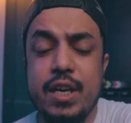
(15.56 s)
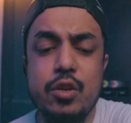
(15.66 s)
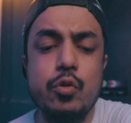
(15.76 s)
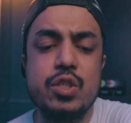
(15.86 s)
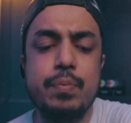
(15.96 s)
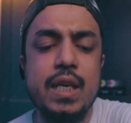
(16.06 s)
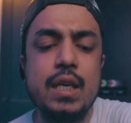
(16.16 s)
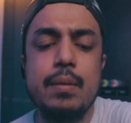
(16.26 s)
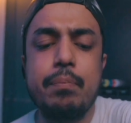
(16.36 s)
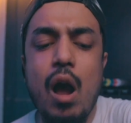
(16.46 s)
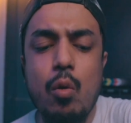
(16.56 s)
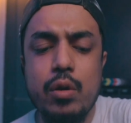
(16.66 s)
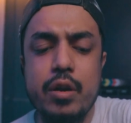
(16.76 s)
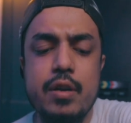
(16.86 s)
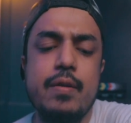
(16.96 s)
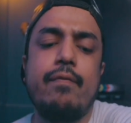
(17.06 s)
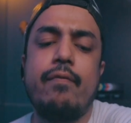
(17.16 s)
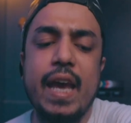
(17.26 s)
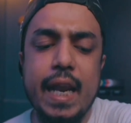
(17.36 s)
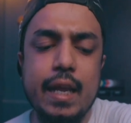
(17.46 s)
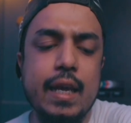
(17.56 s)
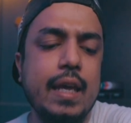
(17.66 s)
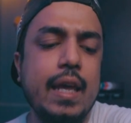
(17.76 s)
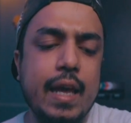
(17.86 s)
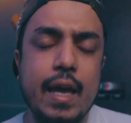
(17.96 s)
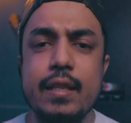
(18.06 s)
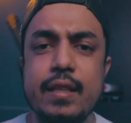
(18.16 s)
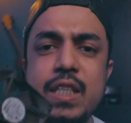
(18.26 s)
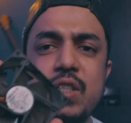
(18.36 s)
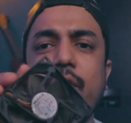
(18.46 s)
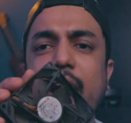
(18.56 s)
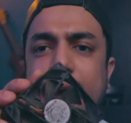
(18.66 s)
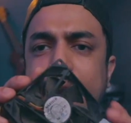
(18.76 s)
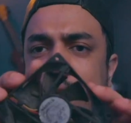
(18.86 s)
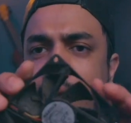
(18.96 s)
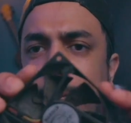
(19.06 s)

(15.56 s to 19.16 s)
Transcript: a USB powered fan, and this fan,